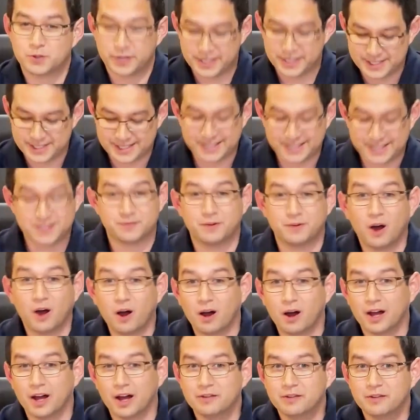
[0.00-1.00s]

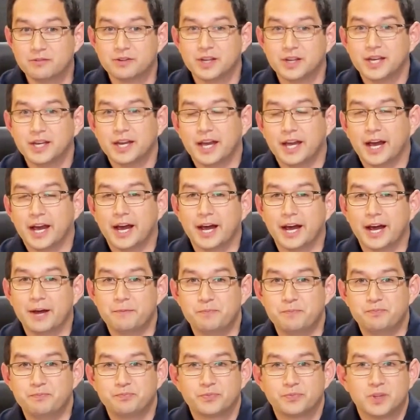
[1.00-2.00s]
365.
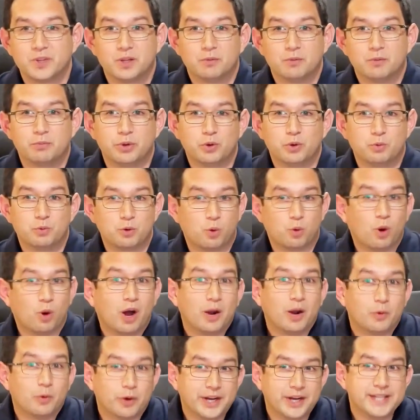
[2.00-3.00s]
But quite
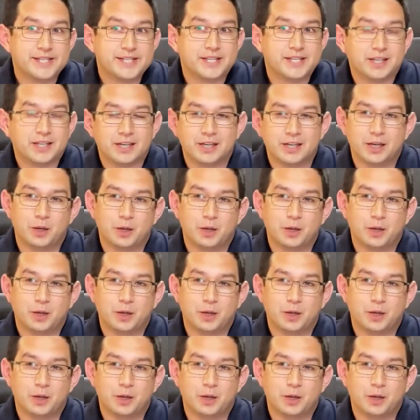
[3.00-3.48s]
recently,